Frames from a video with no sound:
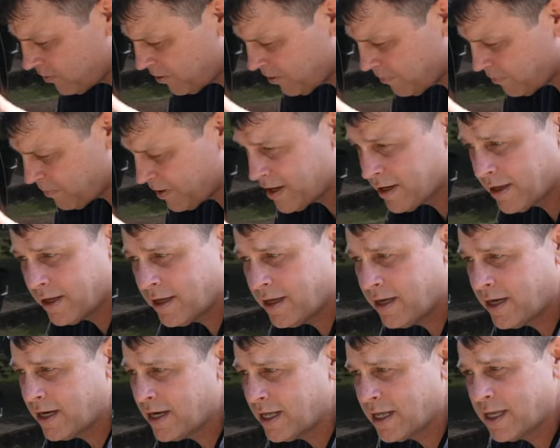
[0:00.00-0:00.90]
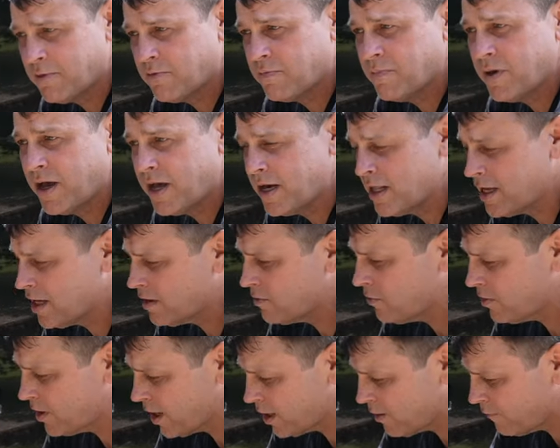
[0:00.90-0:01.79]
dirt biking and it gets muddy. I
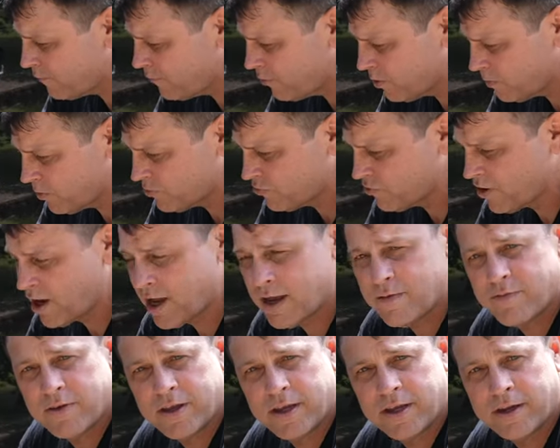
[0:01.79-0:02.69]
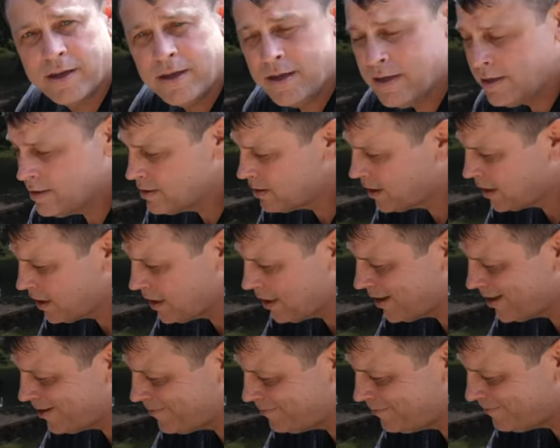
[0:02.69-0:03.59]
do a lot of four-wheel driving and
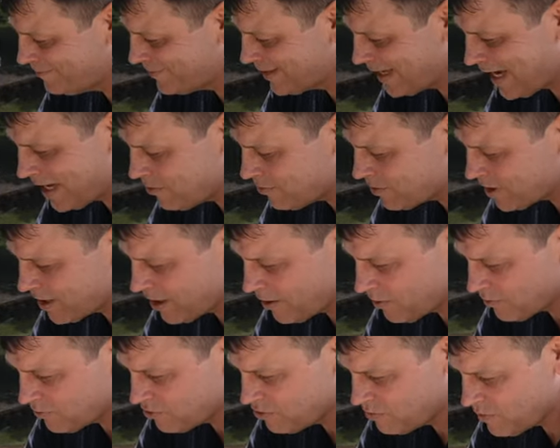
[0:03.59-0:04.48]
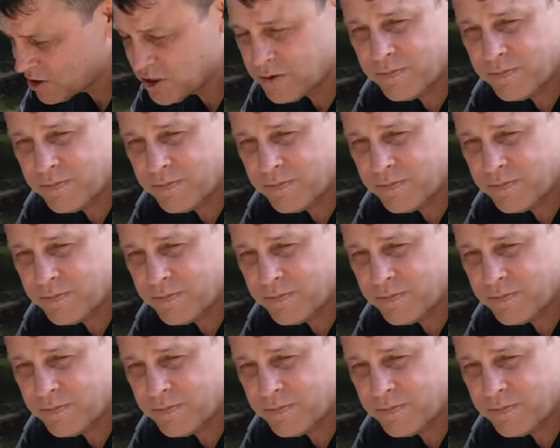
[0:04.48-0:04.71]
I don't care too much